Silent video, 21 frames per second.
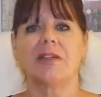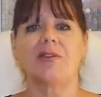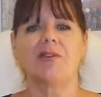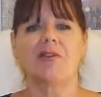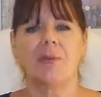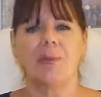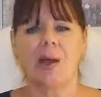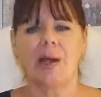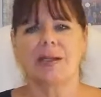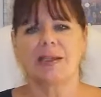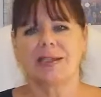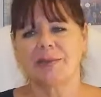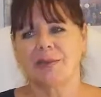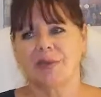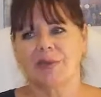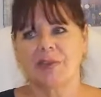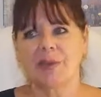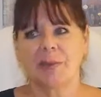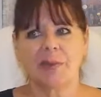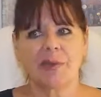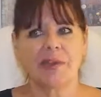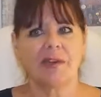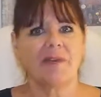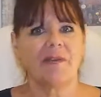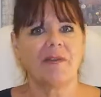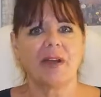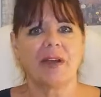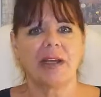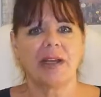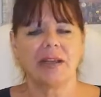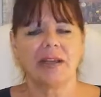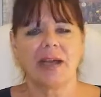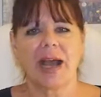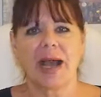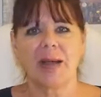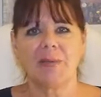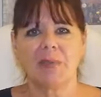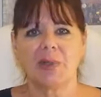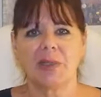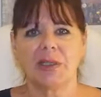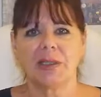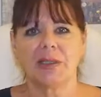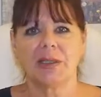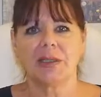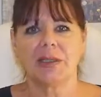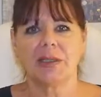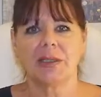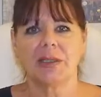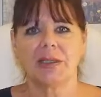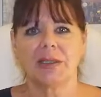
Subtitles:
to remind him of something funny that happened.